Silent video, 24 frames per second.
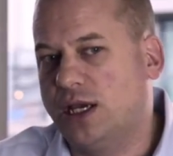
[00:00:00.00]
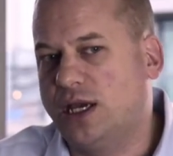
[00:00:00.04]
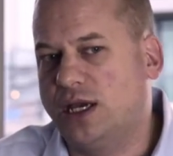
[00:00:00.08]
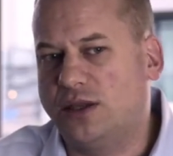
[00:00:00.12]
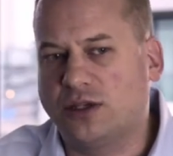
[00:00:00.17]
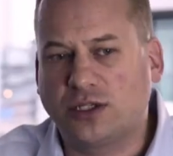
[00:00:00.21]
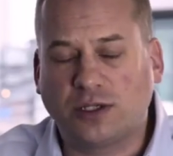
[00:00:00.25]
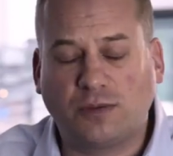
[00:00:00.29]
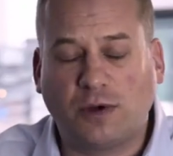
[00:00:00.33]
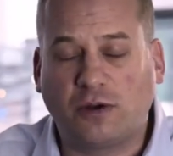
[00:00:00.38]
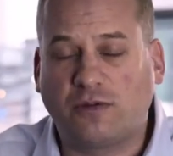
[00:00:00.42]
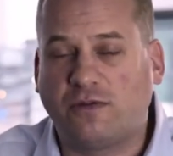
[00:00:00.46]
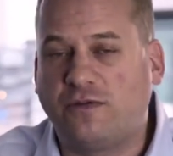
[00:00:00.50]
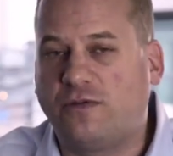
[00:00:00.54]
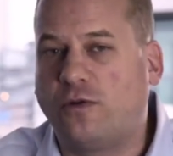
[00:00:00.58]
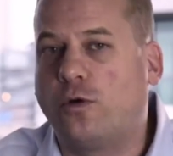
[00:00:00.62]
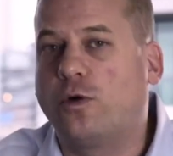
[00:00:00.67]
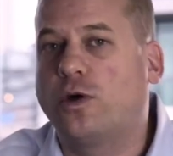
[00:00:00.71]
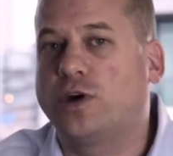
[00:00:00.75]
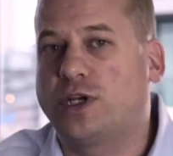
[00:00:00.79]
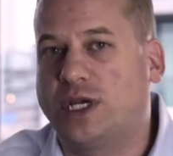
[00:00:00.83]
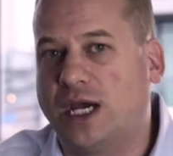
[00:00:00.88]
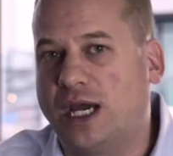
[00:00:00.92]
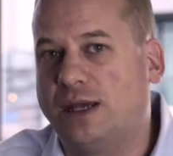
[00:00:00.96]
And there's about
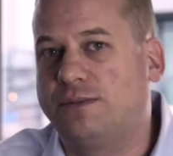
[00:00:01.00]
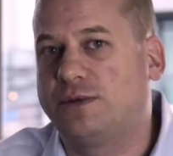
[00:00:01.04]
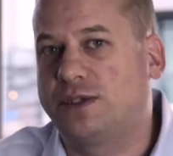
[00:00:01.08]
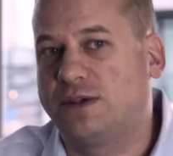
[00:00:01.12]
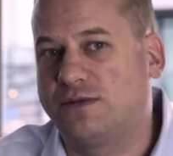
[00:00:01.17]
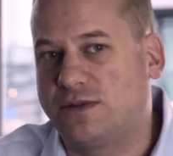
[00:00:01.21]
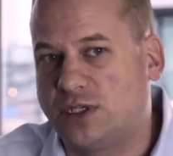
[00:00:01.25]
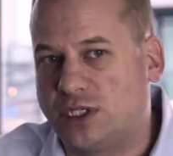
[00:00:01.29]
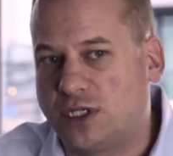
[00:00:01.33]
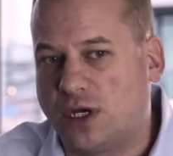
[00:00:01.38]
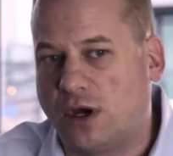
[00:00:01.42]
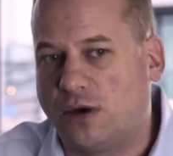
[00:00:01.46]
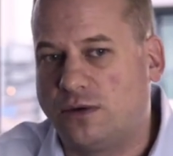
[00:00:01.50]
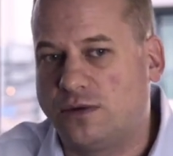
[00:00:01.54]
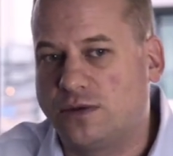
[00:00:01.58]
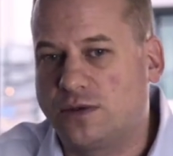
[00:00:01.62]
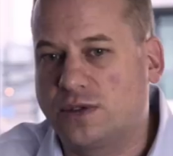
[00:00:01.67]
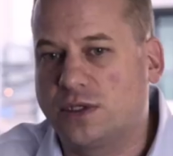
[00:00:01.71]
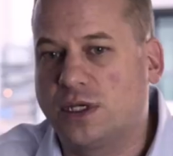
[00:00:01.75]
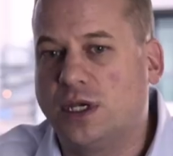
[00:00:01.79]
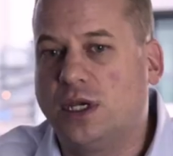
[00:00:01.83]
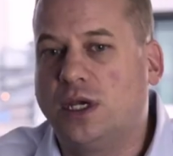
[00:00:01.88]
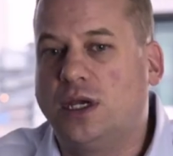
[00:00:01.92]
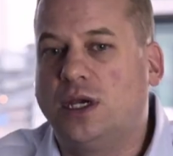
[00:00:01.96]
four types of
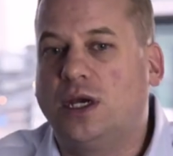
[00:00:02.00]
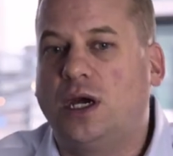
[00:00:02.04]
stones.